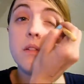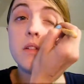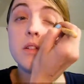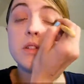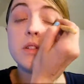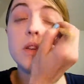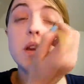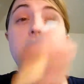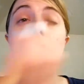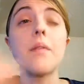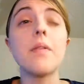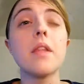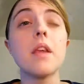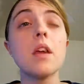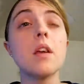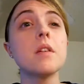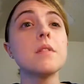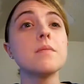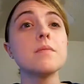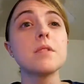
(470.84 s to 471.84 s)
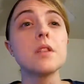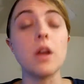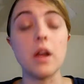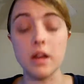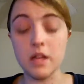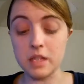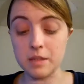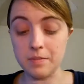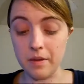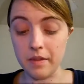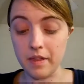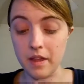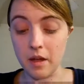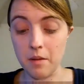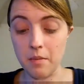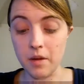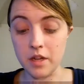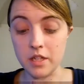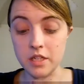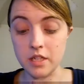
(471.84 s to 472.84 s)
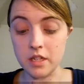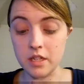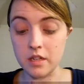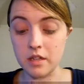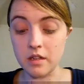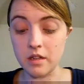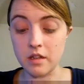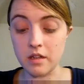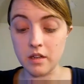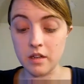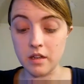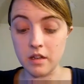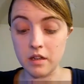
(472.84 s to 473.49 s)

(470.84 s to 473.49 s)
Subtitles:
So yeah, you know, I didn't spend that much, and